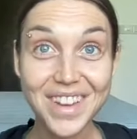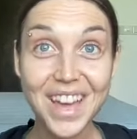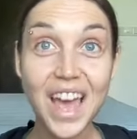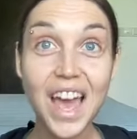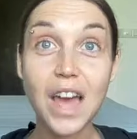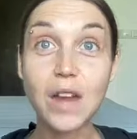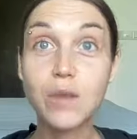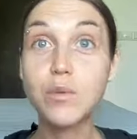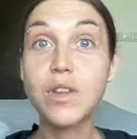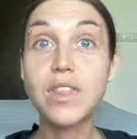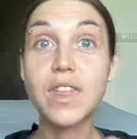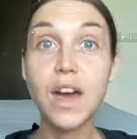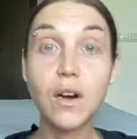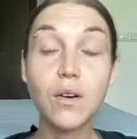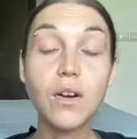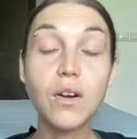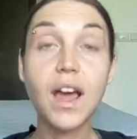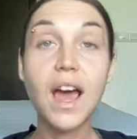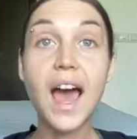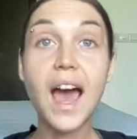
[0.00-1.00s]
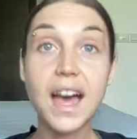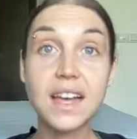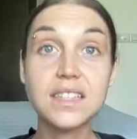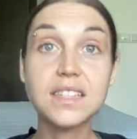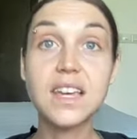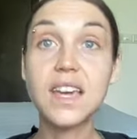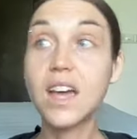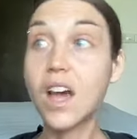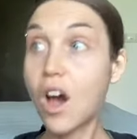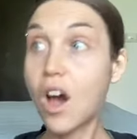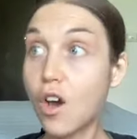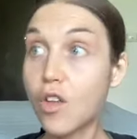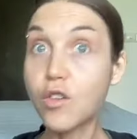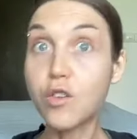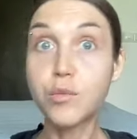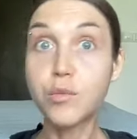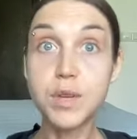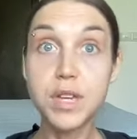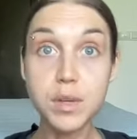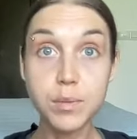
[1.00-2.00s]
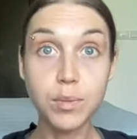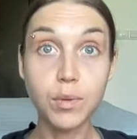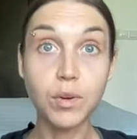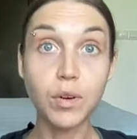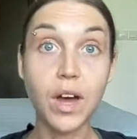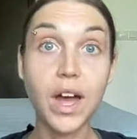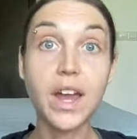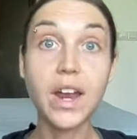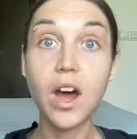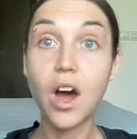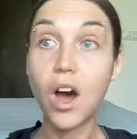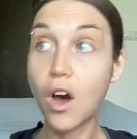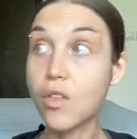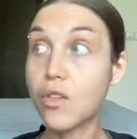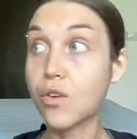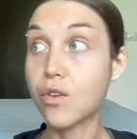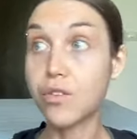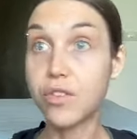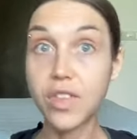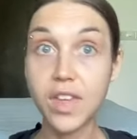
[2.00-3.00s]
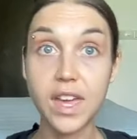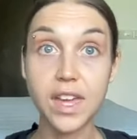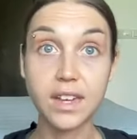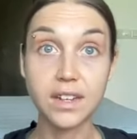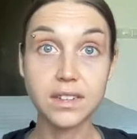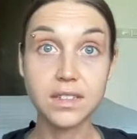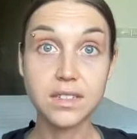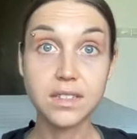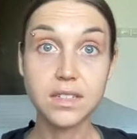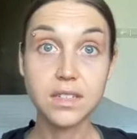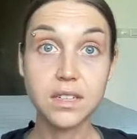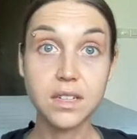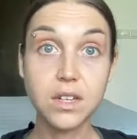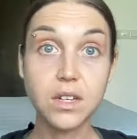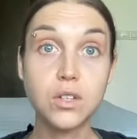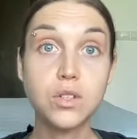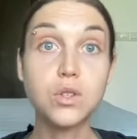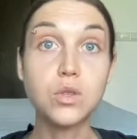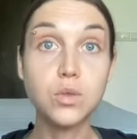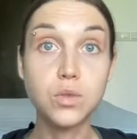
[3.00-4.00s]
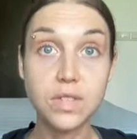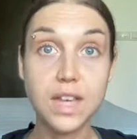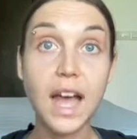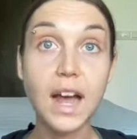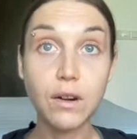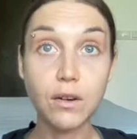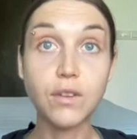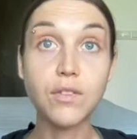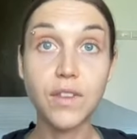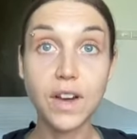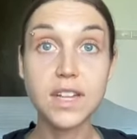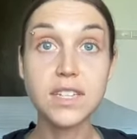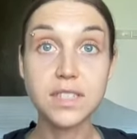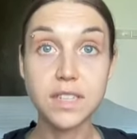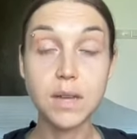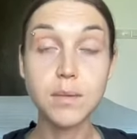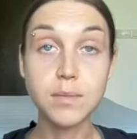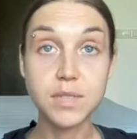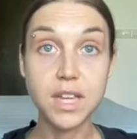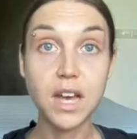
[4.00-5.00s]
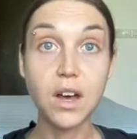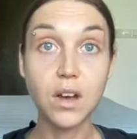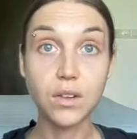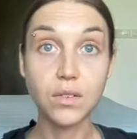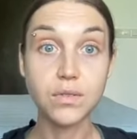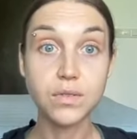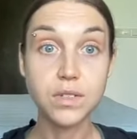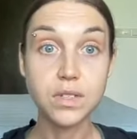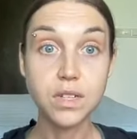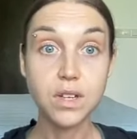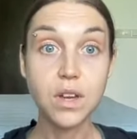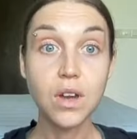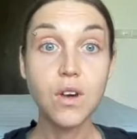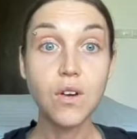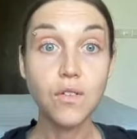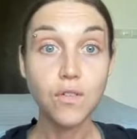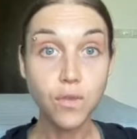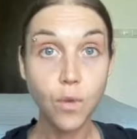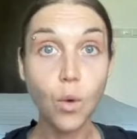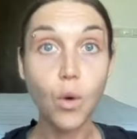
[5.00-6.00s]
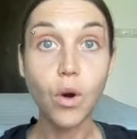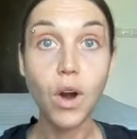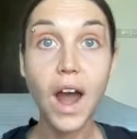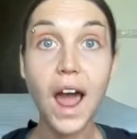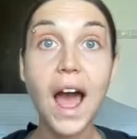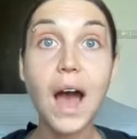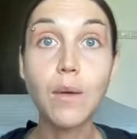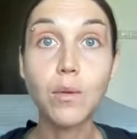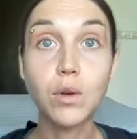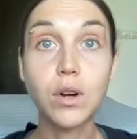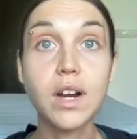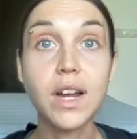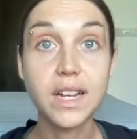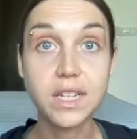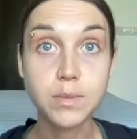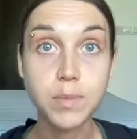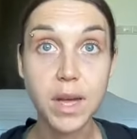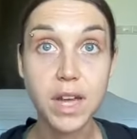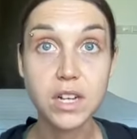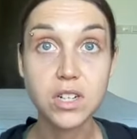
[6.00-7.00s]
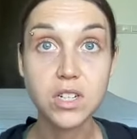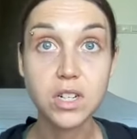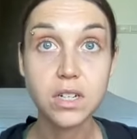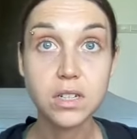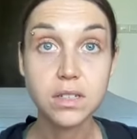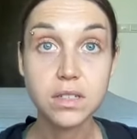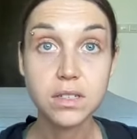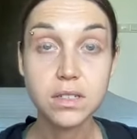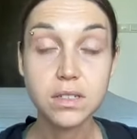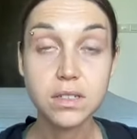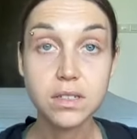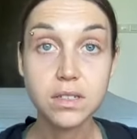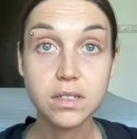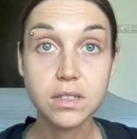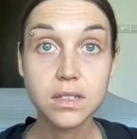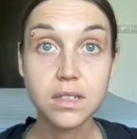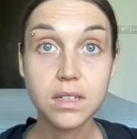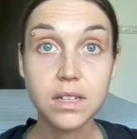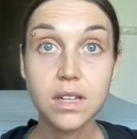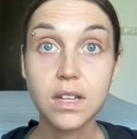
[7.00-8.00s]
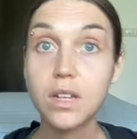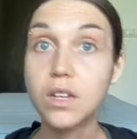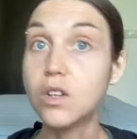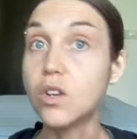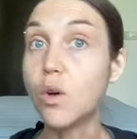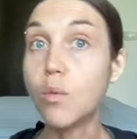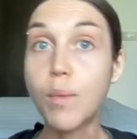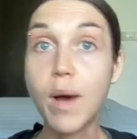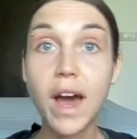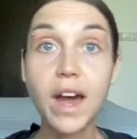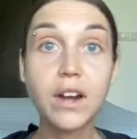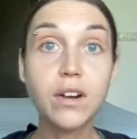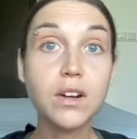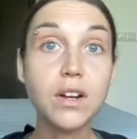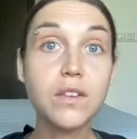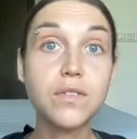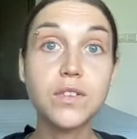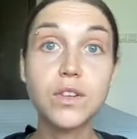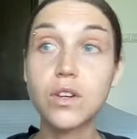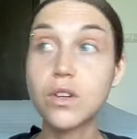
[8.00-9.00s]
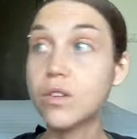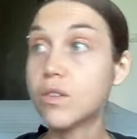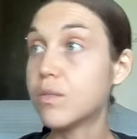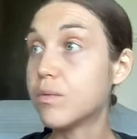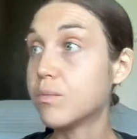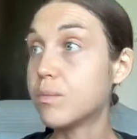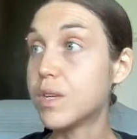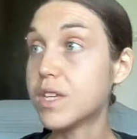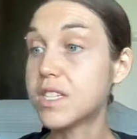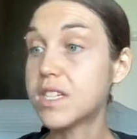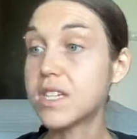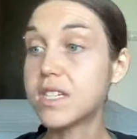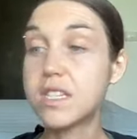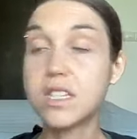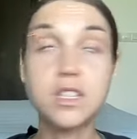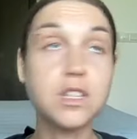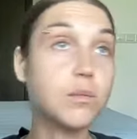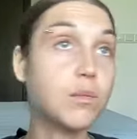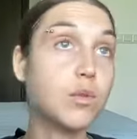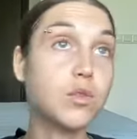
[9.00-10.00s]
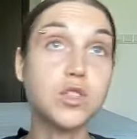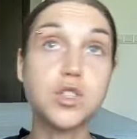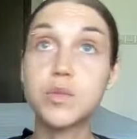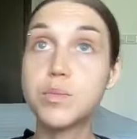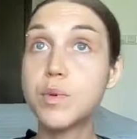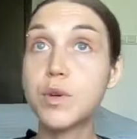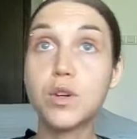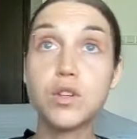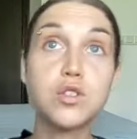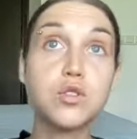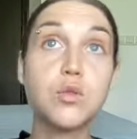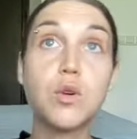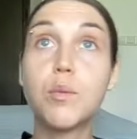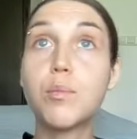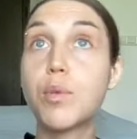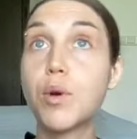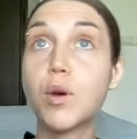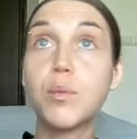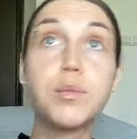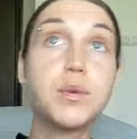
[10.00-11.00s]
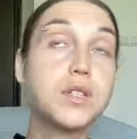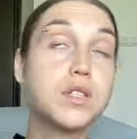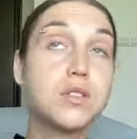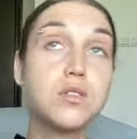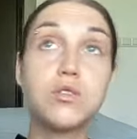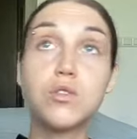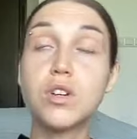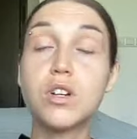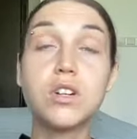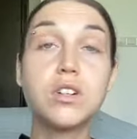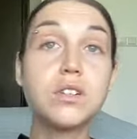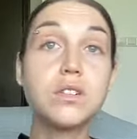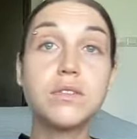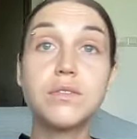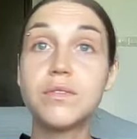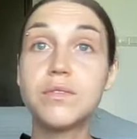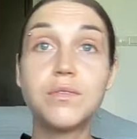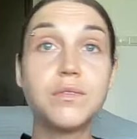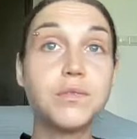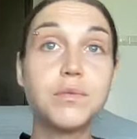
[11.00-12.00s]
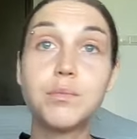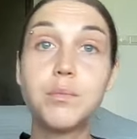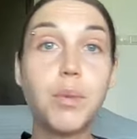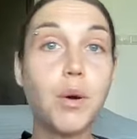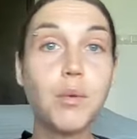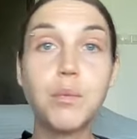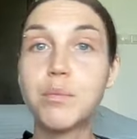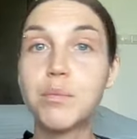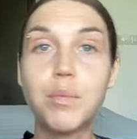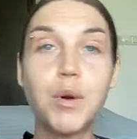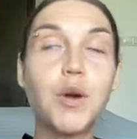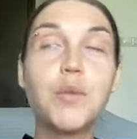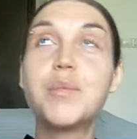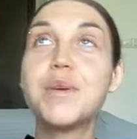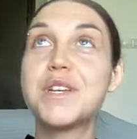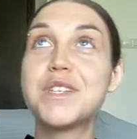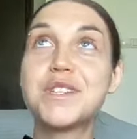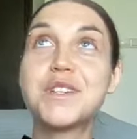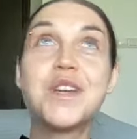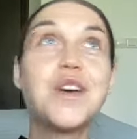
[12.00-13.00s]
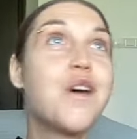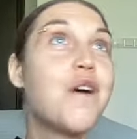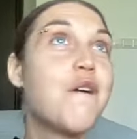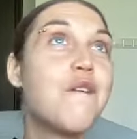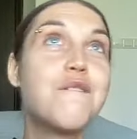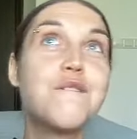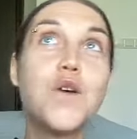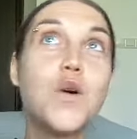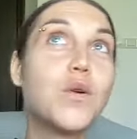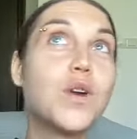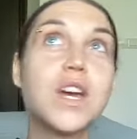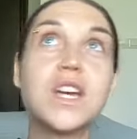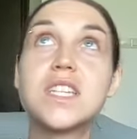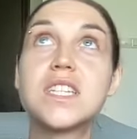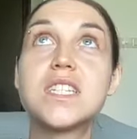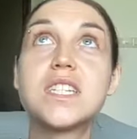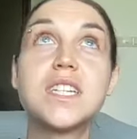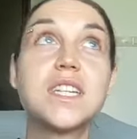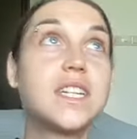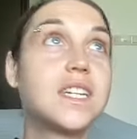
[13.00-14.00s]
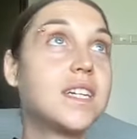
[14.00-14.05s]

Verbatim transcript: and without asking other people and other things to sacrifice themselves for our expansion. No matter if your business is the most spiritual, purpose drill, purpose focused